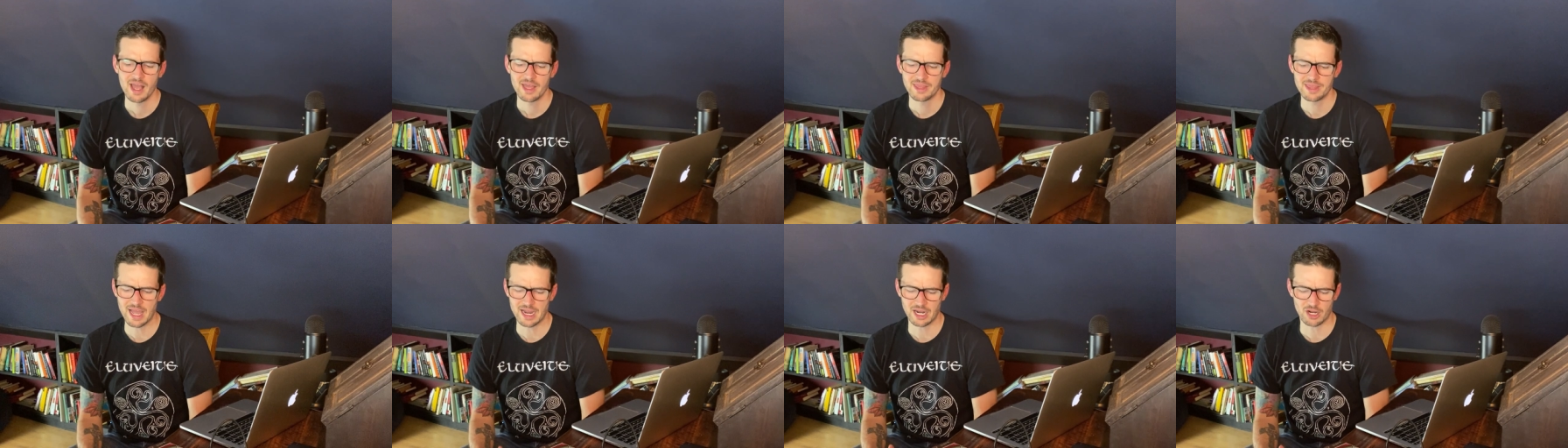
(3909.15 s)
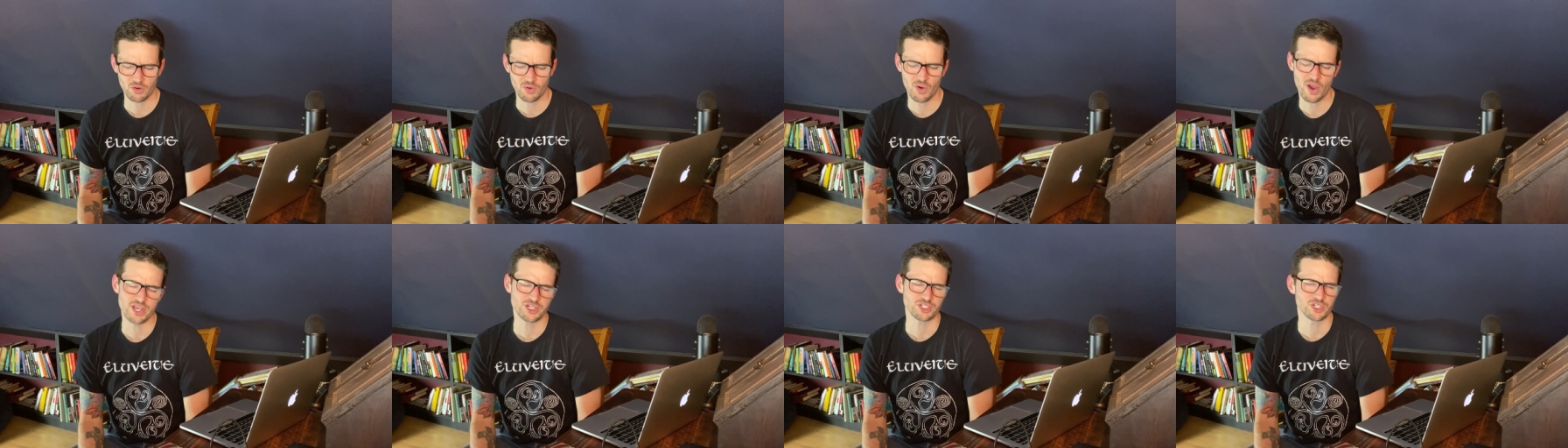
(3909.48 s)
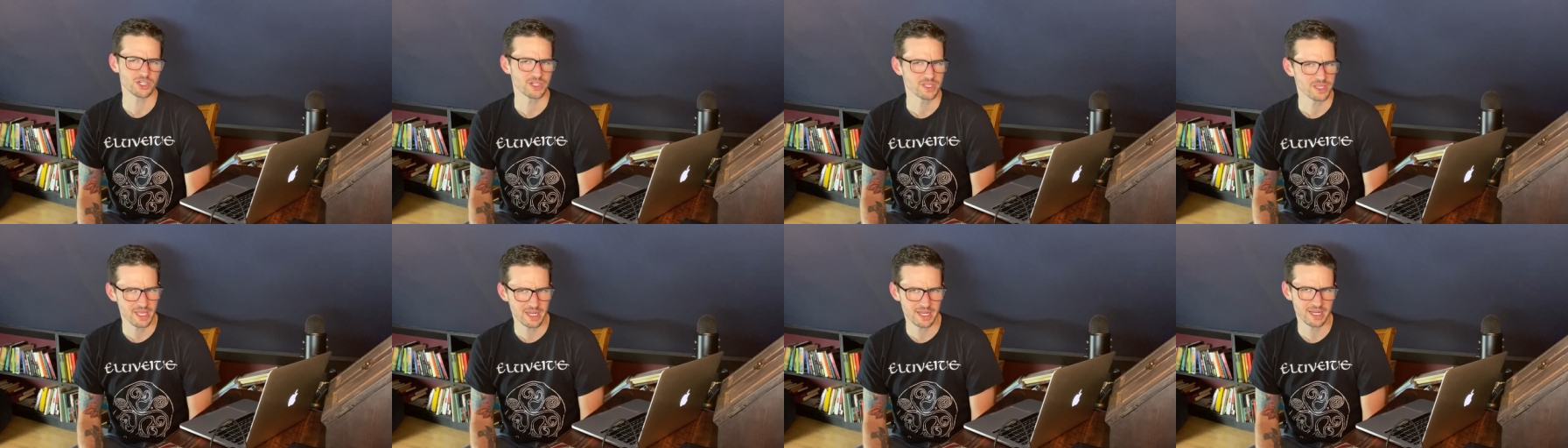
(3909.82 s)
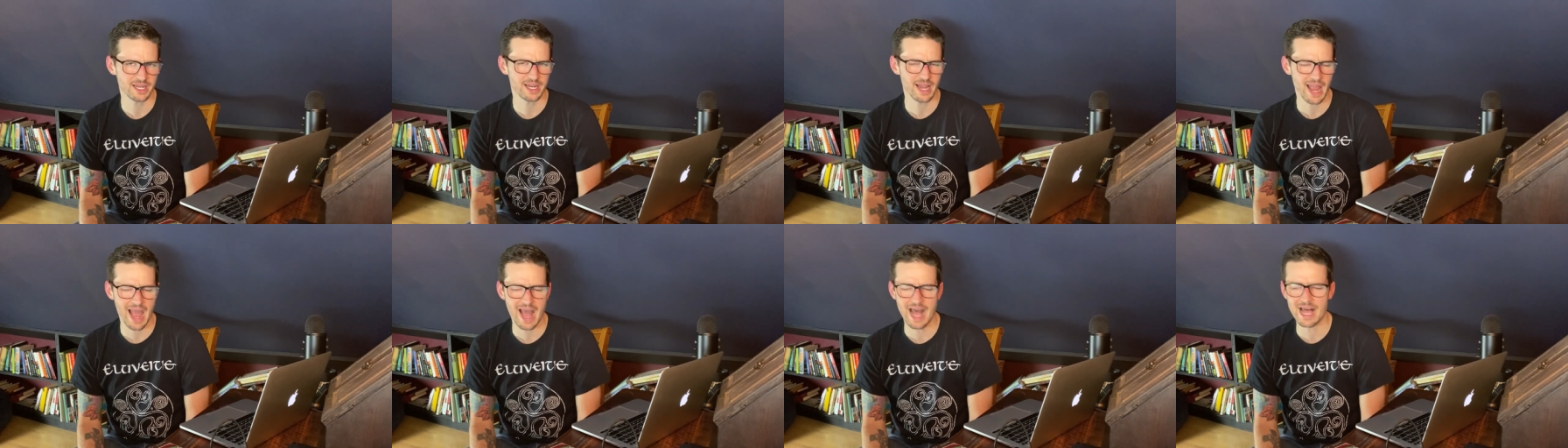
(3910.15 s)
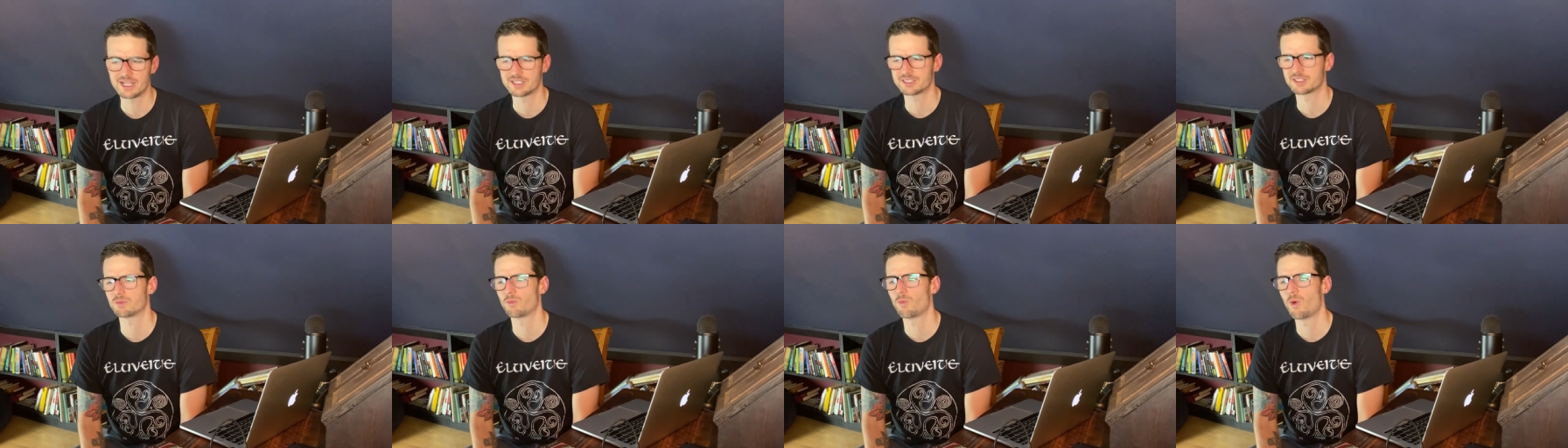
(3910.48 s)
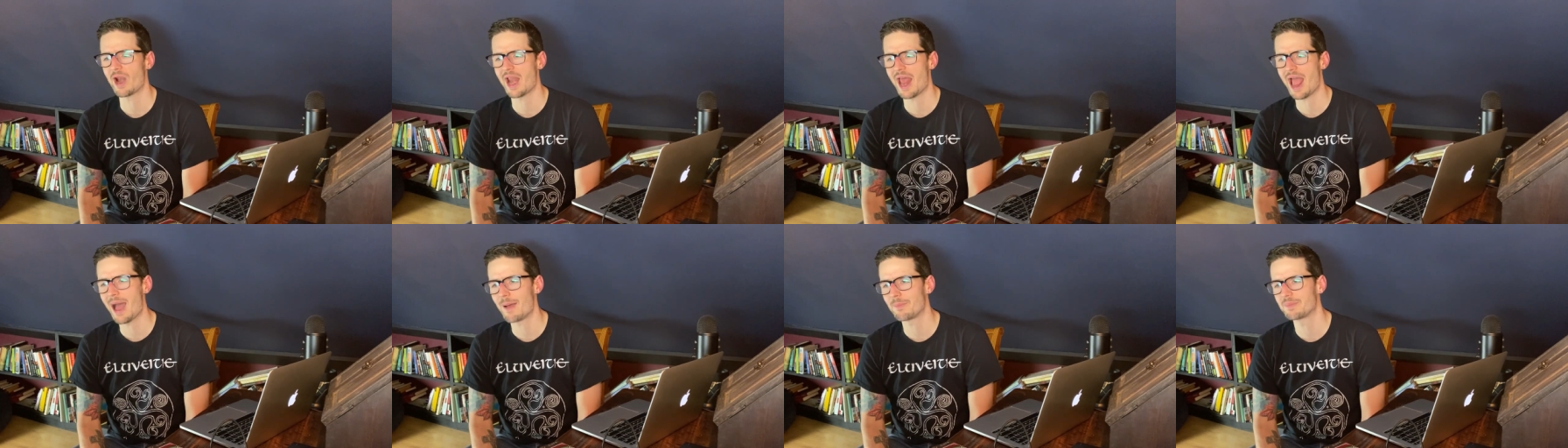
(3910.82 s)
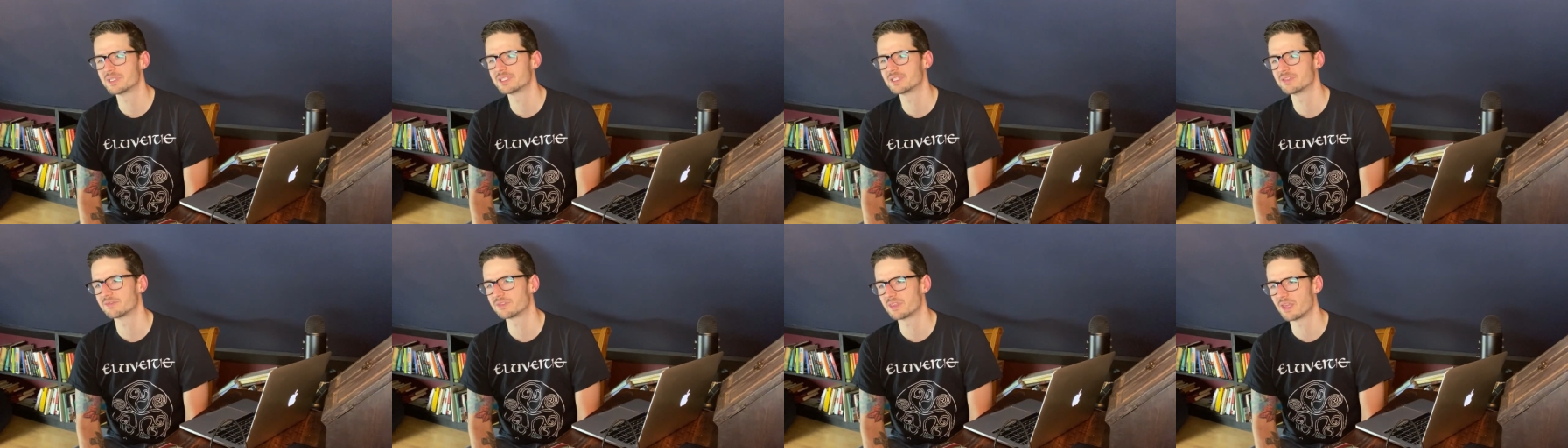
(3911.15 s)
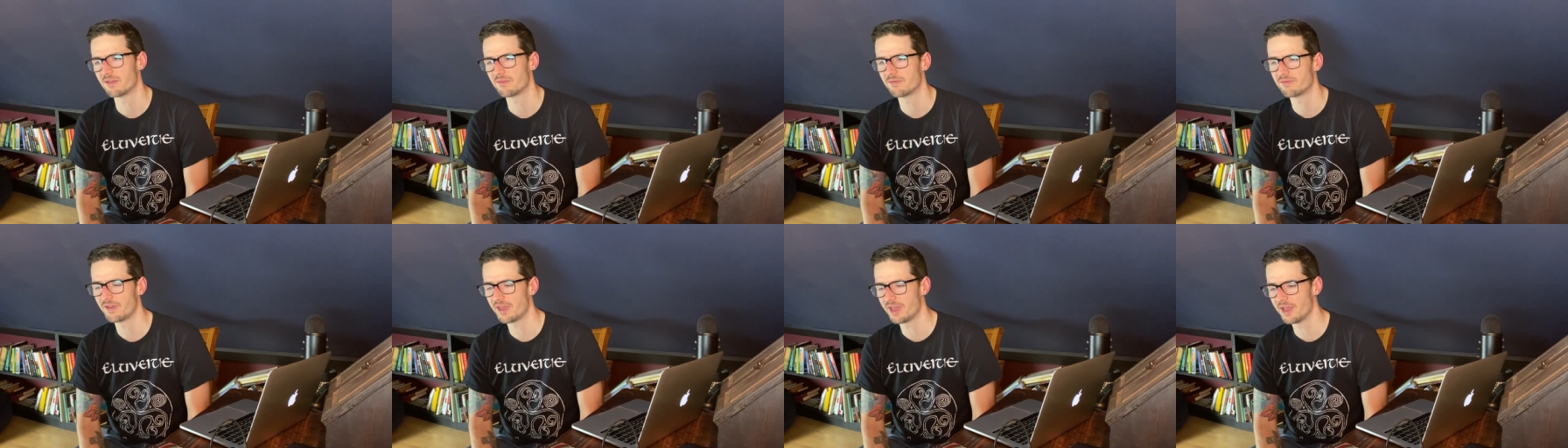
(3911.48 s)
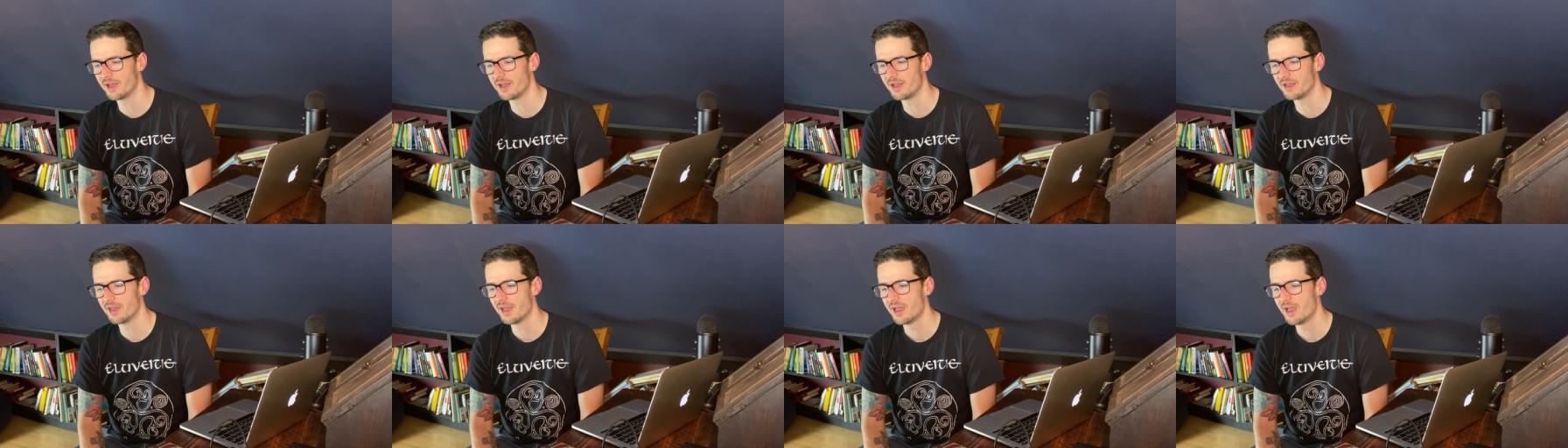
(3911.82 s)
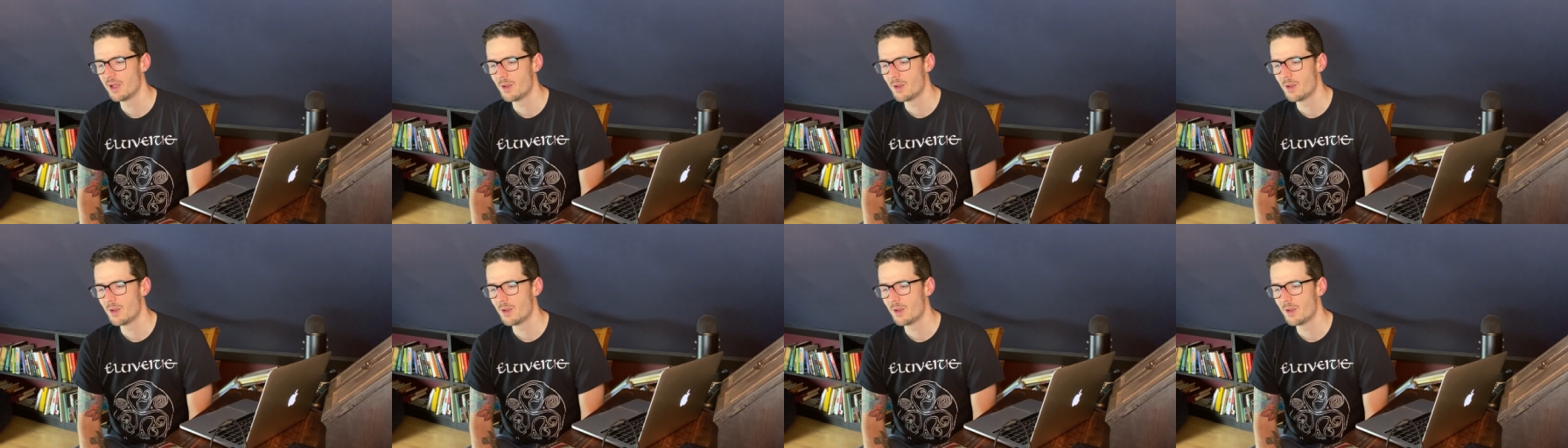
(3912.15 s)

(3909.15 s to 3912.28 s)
that question that he asked, what happens if they fail?